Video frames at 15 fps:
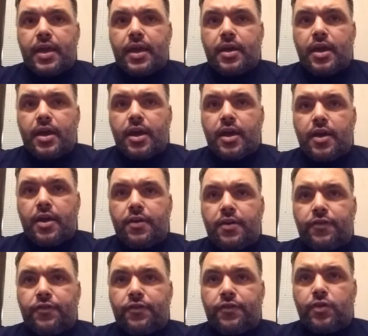if
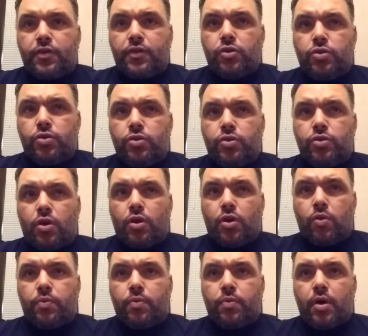a
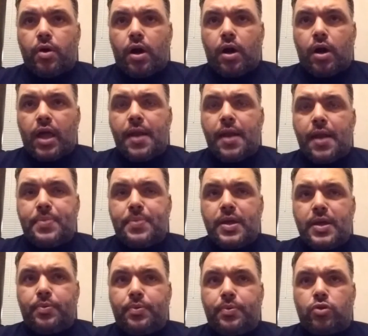lot of people
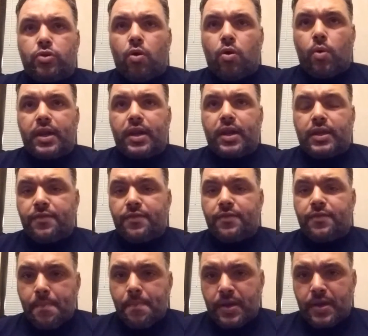don't want to give them
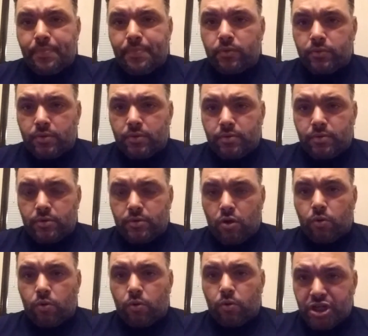
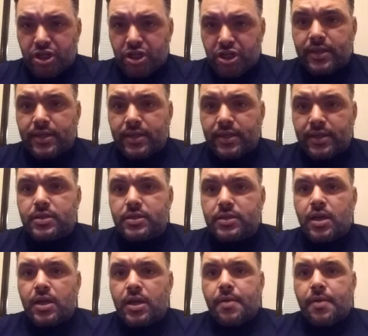chances
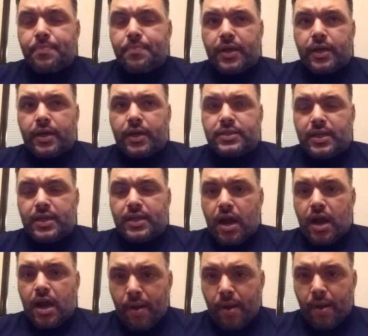because they're not
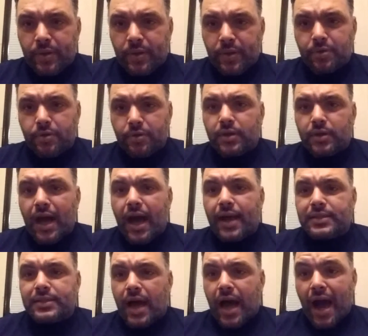reputable guys,
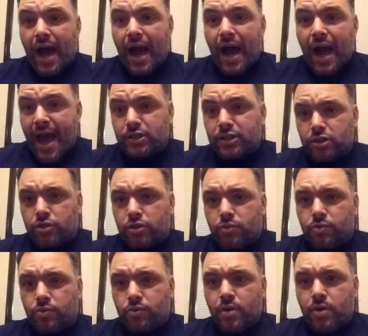I ask you,
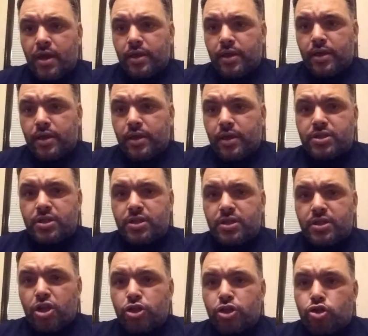just
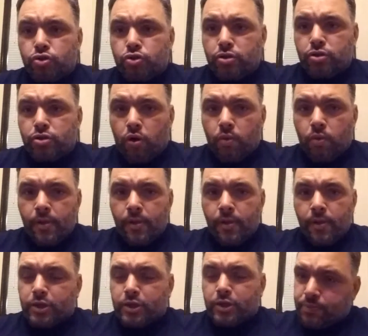the
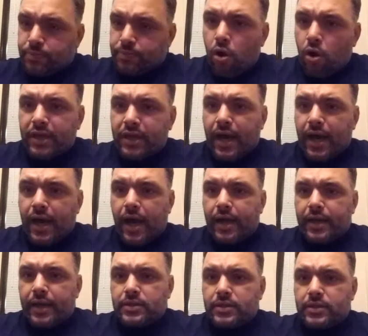smaller guys, the
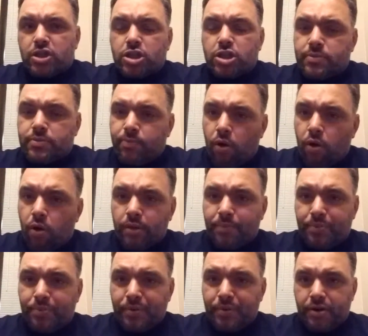smaller
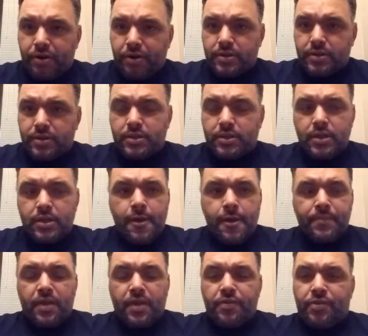breeders,
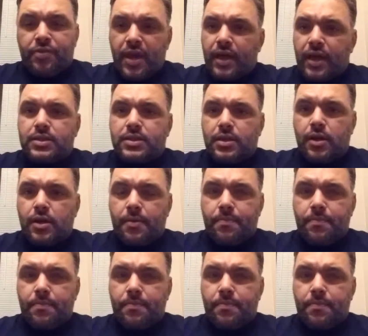they are some